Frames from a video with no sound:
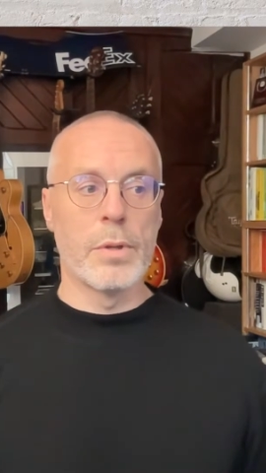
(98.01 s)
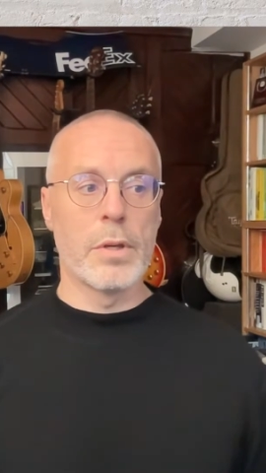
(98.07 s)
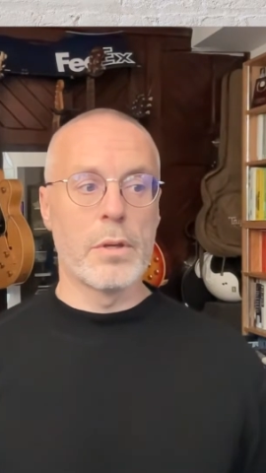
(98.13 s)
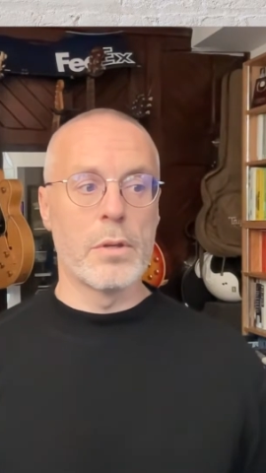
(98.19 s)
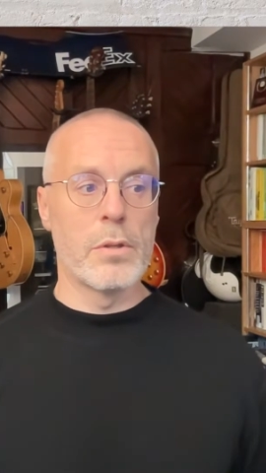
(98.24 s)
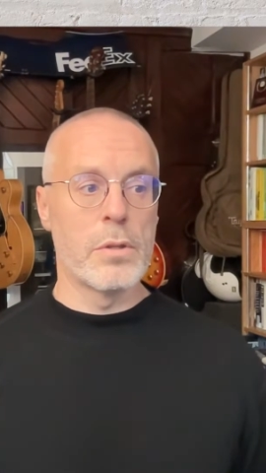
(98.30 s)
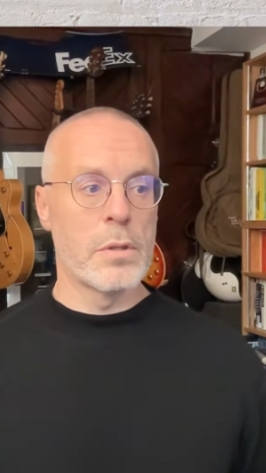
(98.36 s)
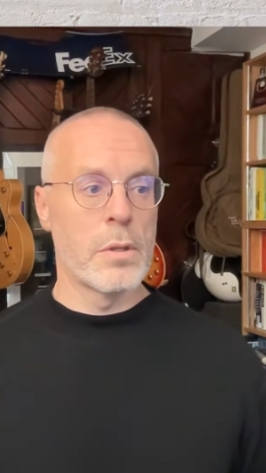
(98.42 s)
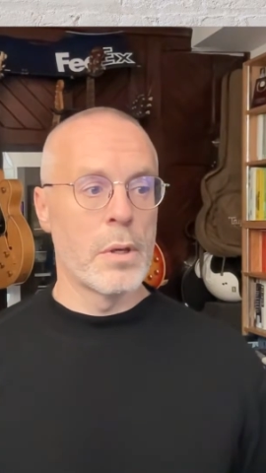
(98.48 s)

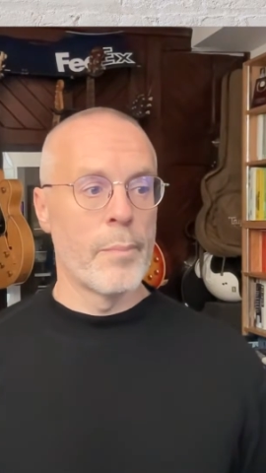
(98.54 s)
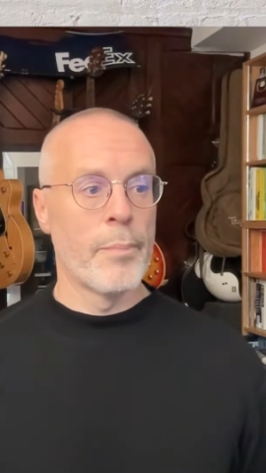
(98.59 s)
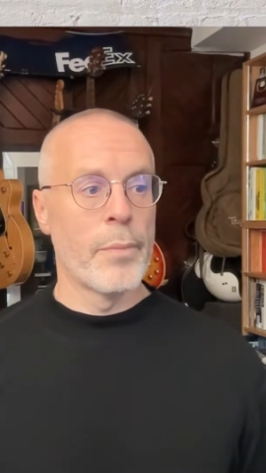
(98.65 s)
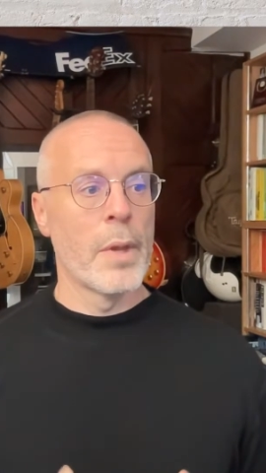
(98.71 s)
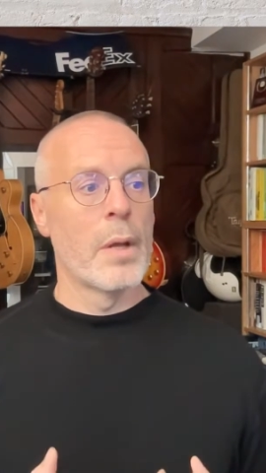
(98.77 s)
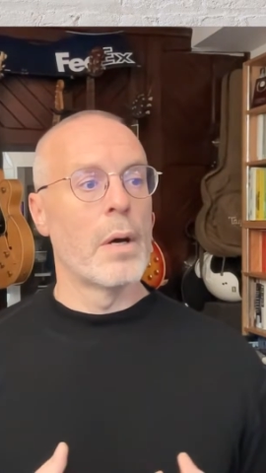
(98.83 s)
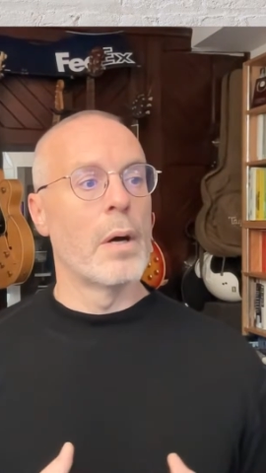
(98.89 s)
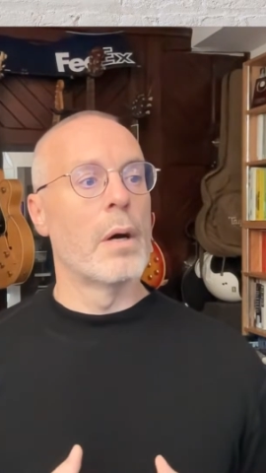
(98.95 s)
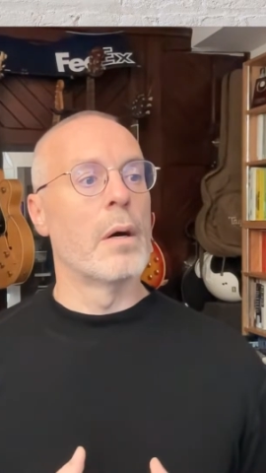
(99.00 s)
Because
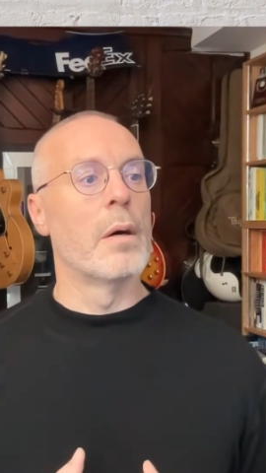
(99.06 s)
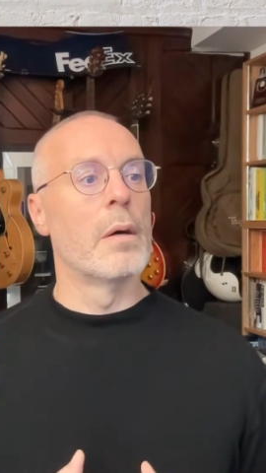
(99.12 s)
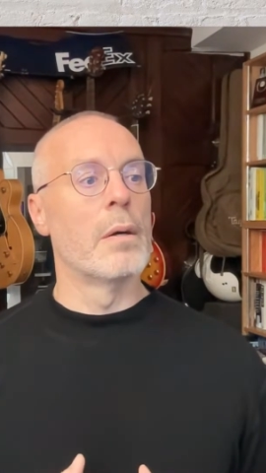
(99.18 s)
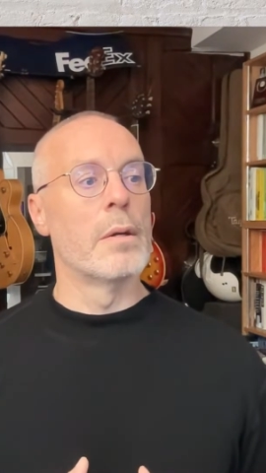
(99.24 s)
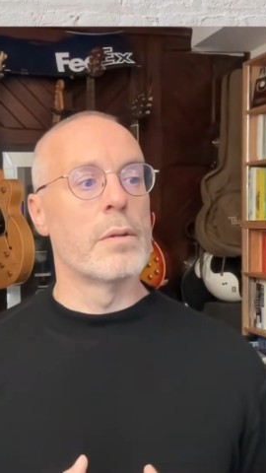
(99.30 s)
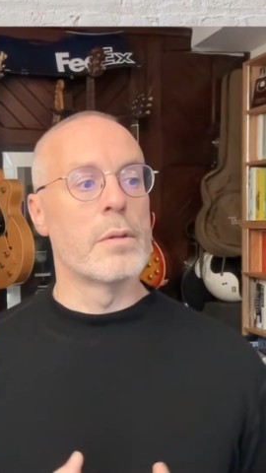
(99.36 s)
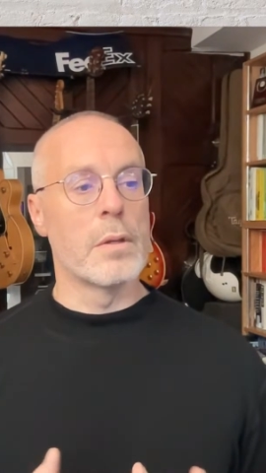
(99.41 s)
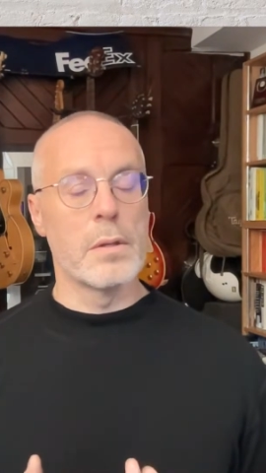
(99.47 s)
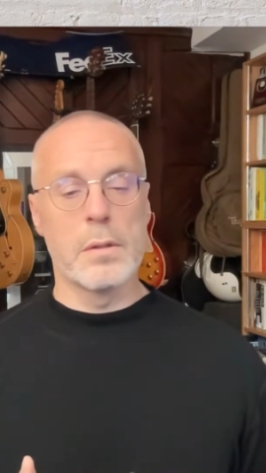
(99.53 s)

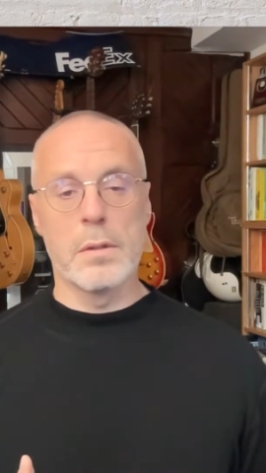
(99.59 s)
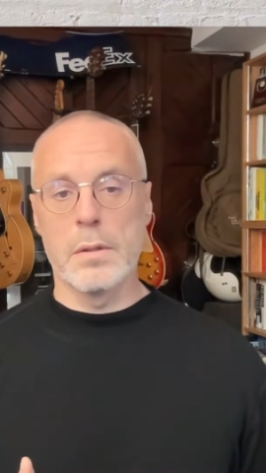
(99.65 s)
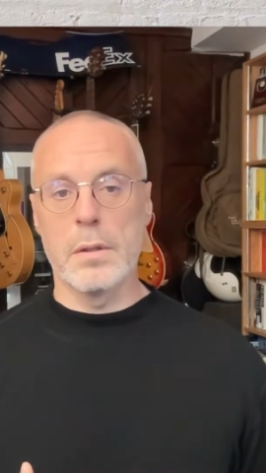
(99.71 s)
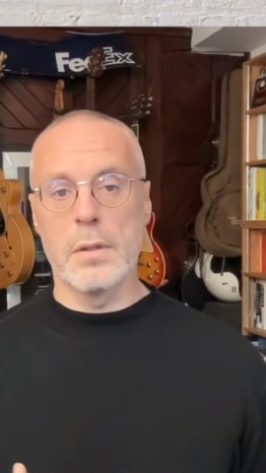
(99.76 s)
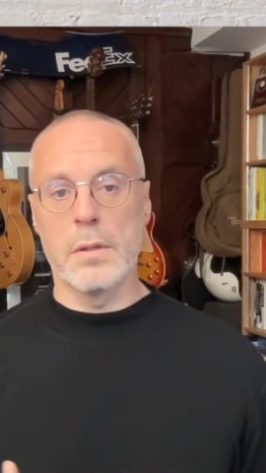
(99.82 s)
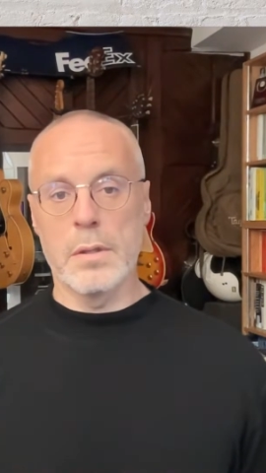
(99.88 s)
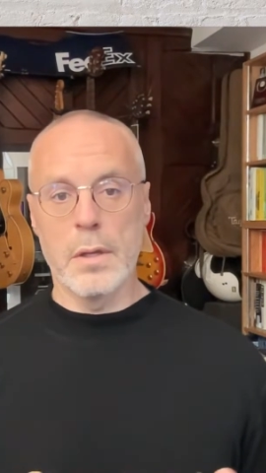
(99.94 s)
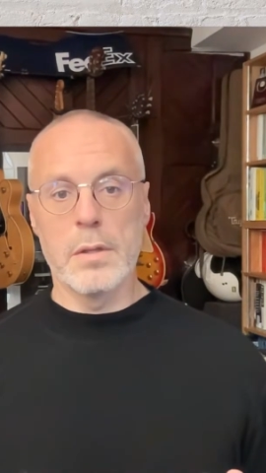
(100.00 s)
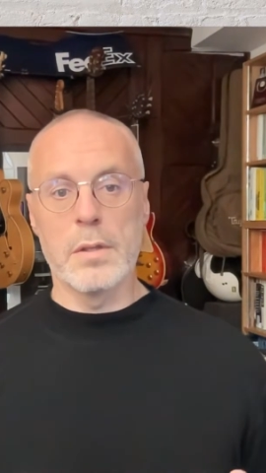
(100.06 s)

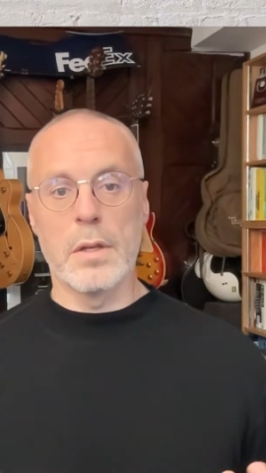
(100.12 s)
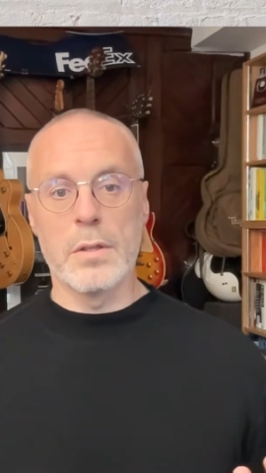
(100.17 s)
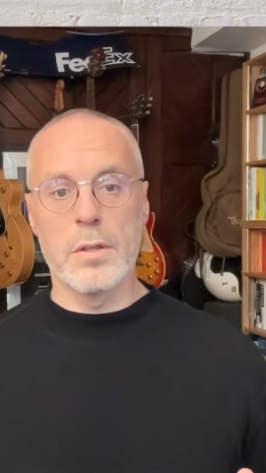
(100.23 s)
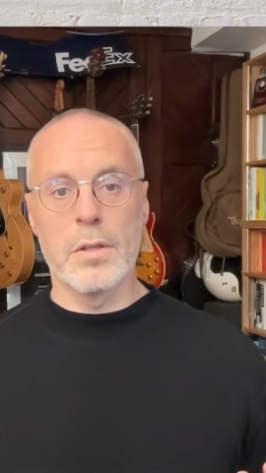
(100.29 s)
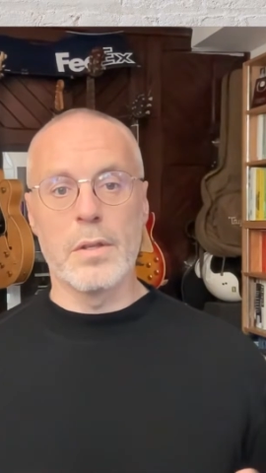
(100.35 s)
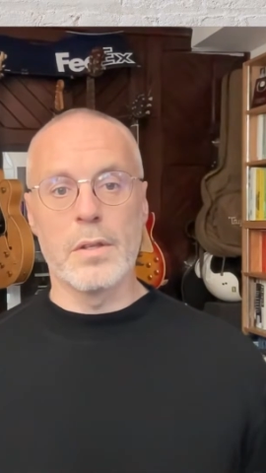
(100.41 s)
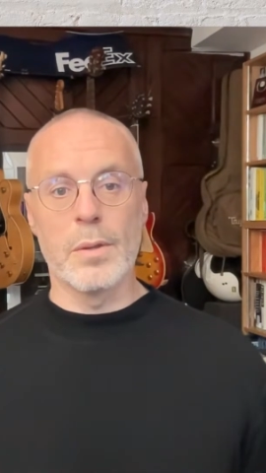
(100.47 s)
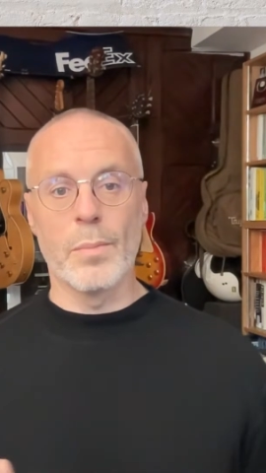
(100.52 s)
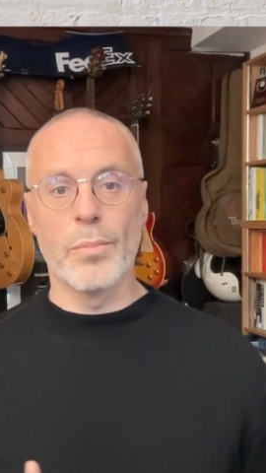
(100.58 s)
it's